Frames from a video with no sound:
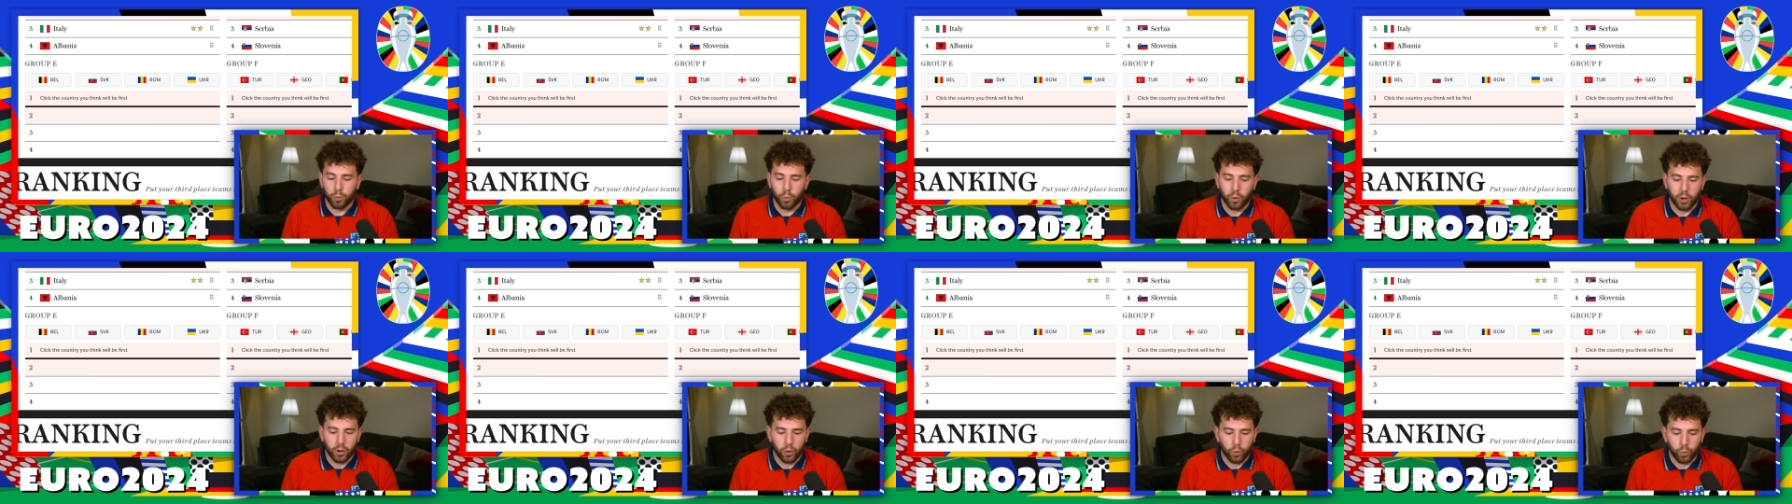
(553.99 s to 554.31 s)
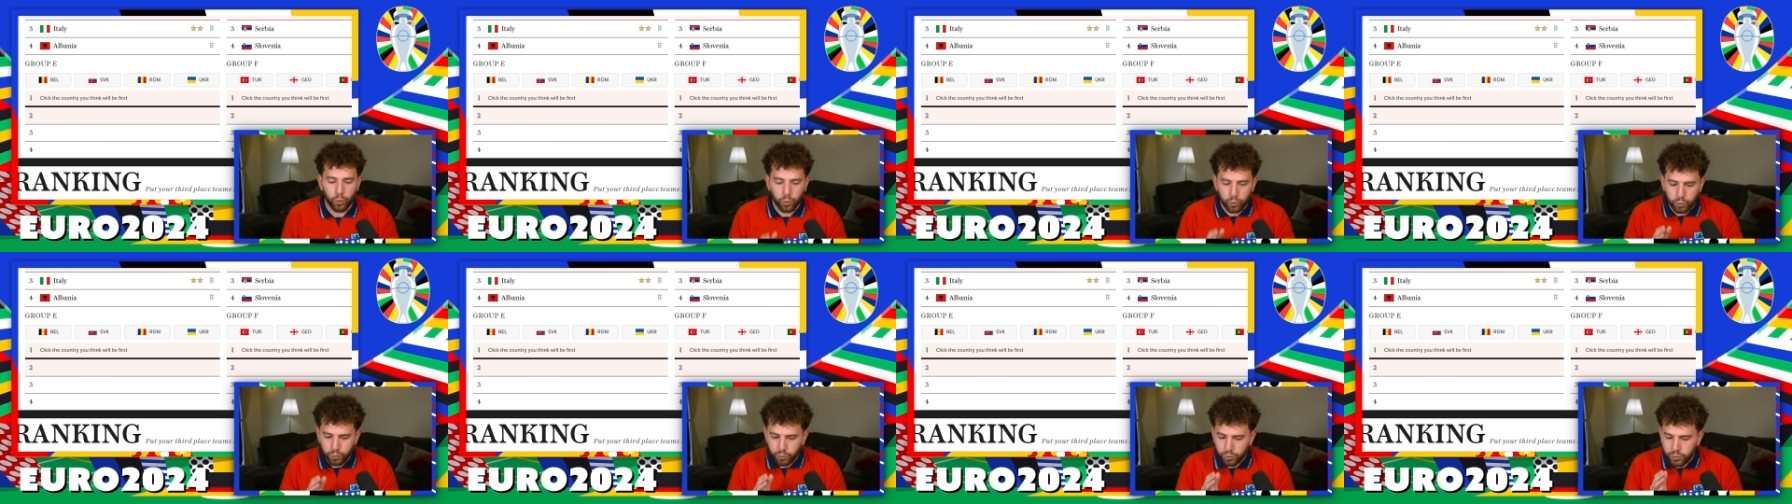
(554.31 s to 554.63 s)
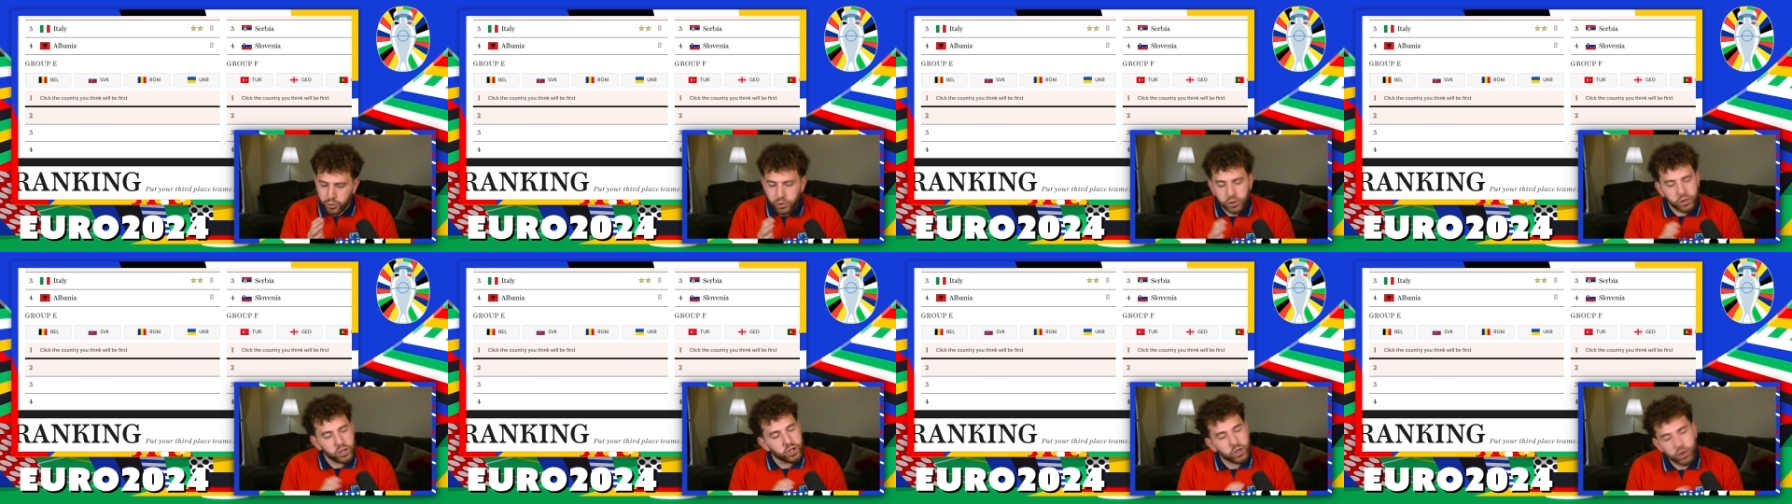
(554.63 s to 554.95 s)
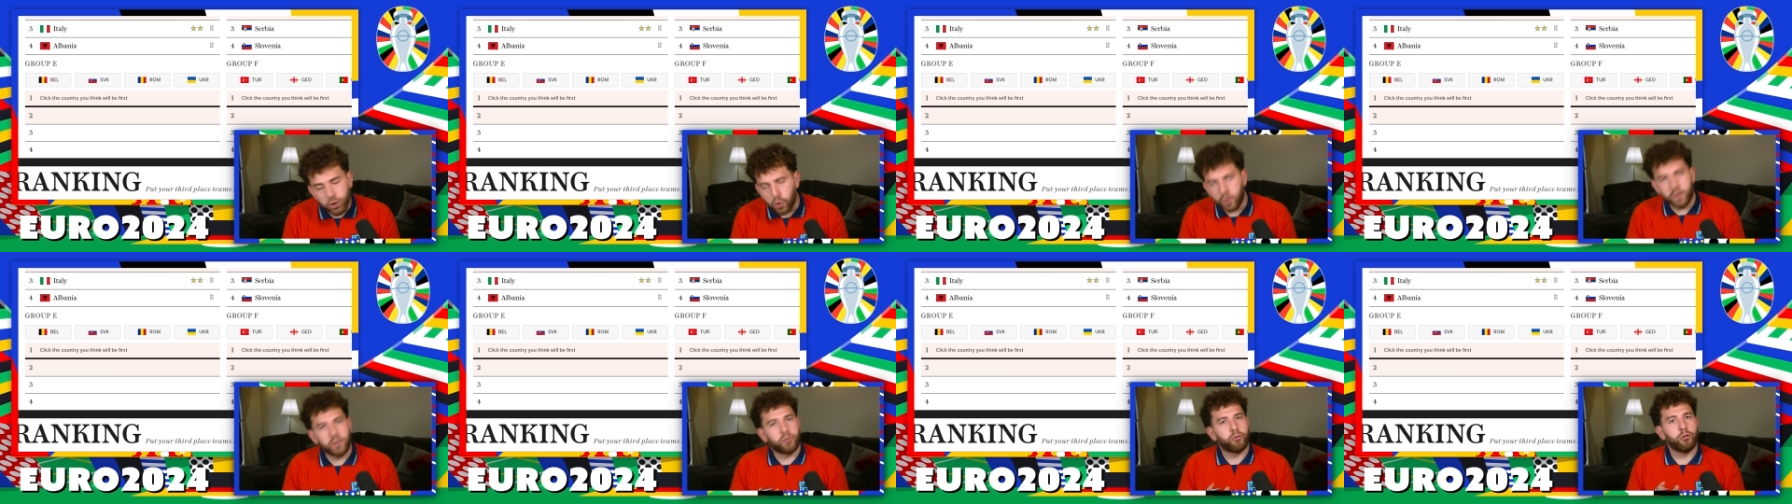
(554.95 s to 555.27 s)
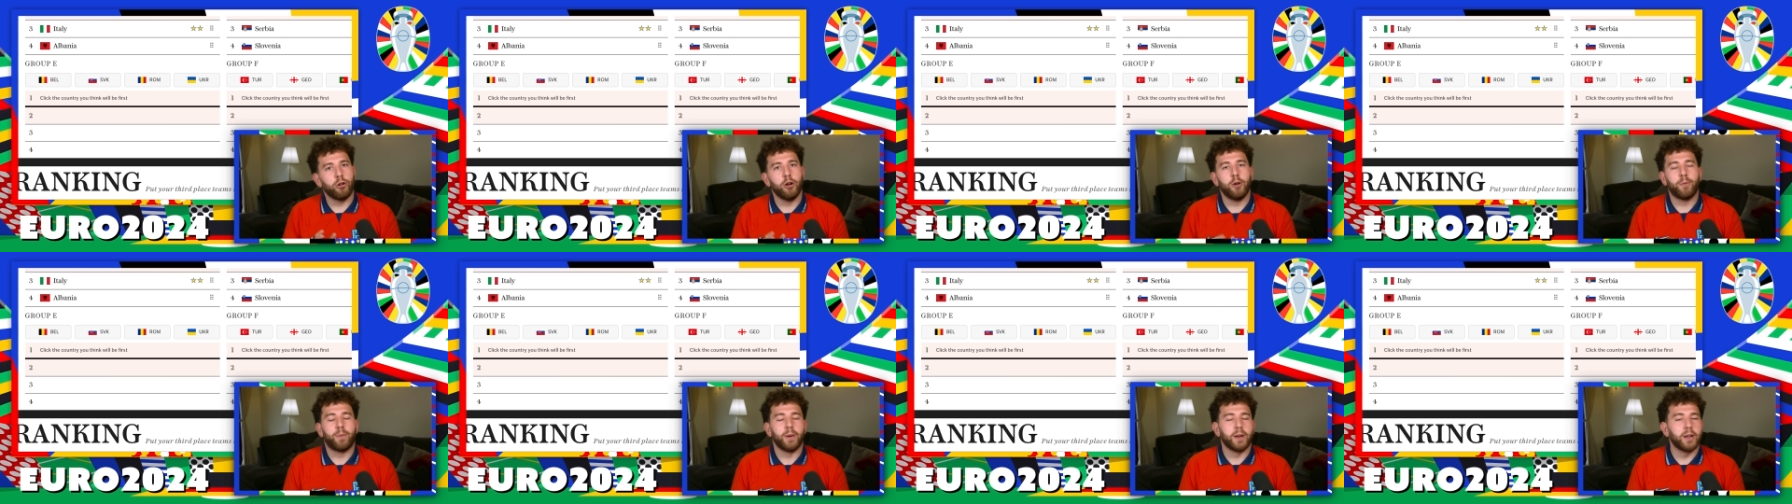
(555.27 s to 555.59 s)
will destroy this
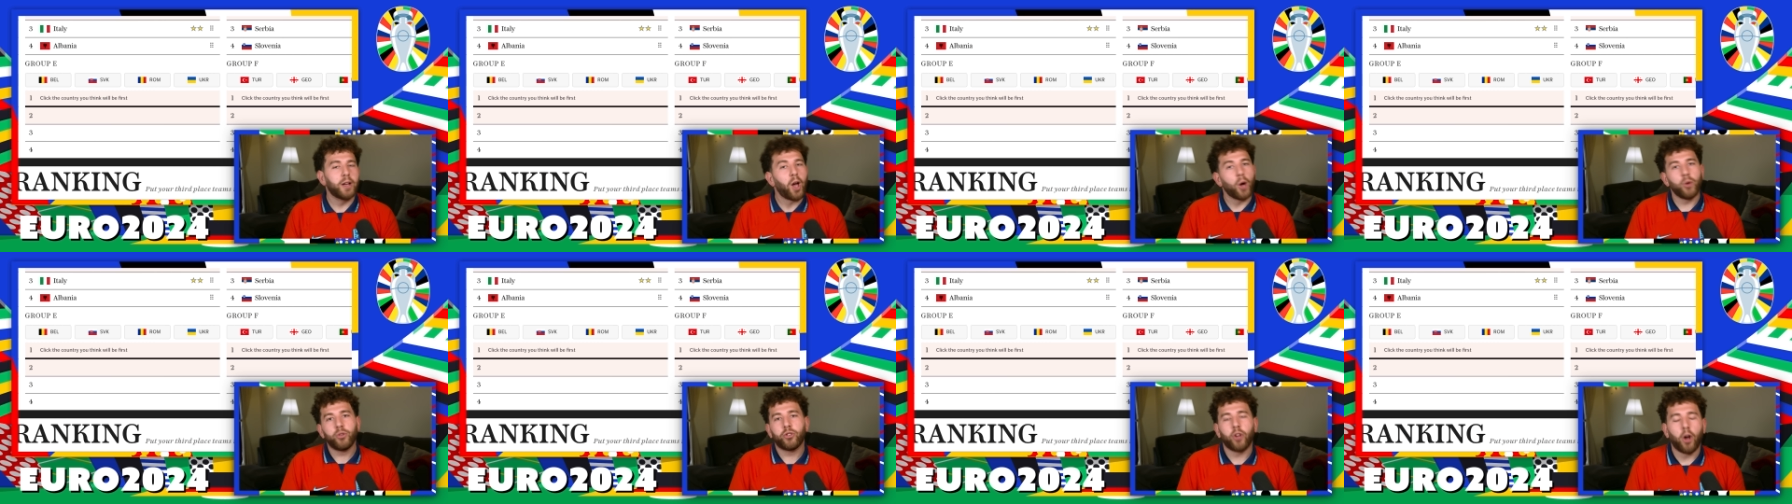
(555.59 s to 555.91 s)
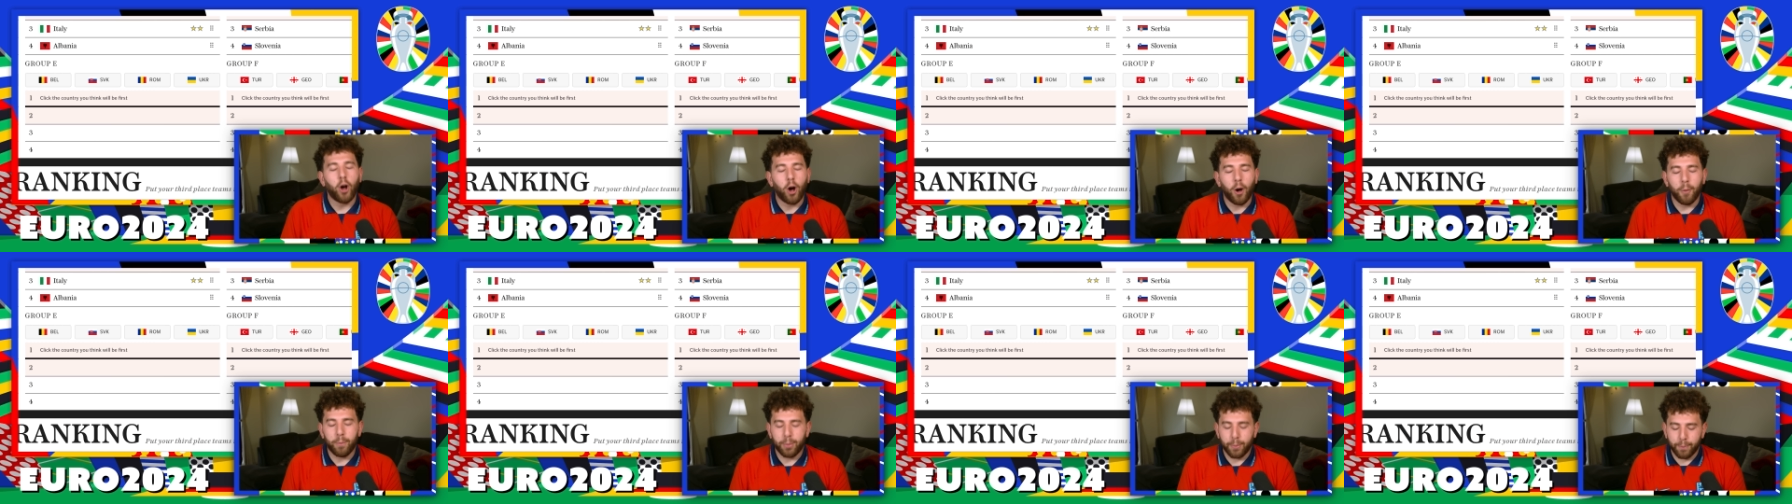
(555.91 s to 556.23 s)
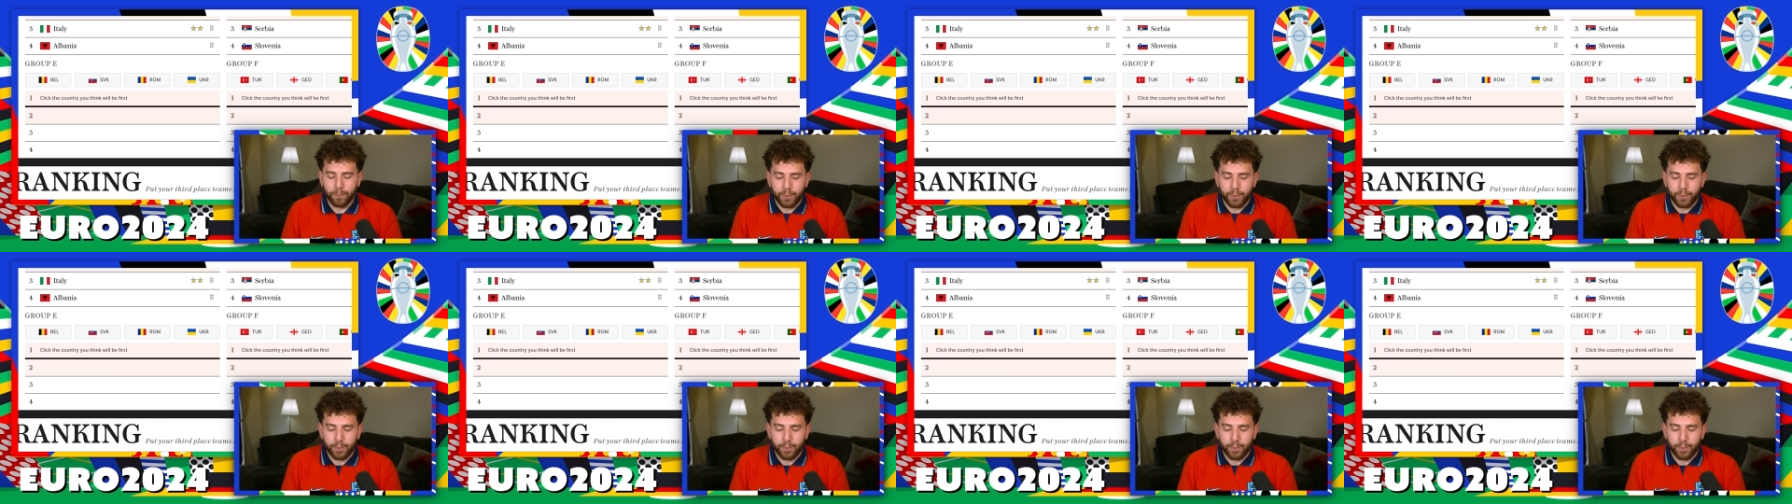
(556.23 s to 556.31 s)
group and go top,